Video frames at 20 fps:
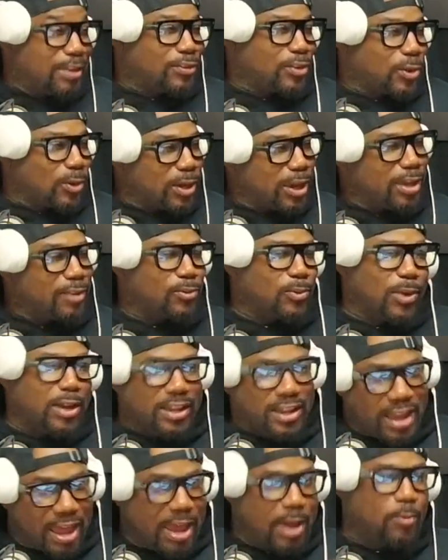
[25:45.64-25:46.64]
So guess
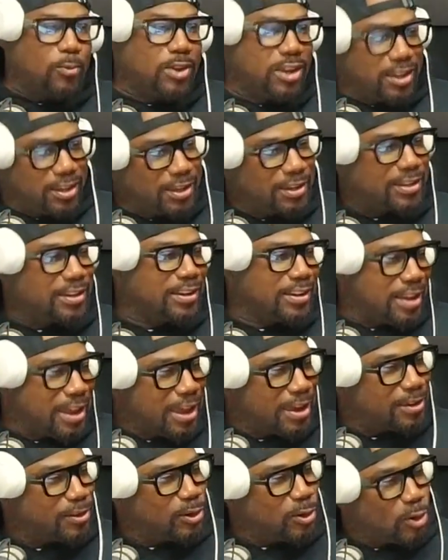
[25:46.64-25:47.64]
what? Now we can
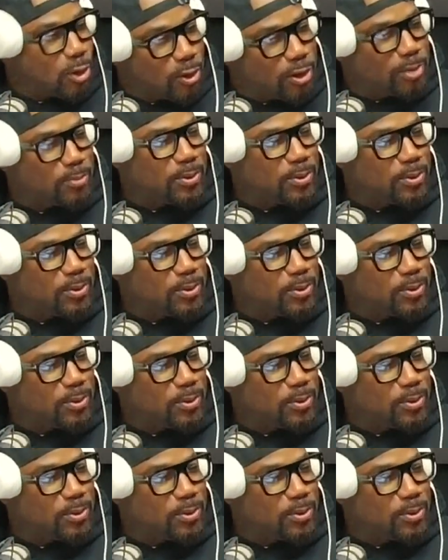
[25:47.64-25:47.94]
connect. And relate.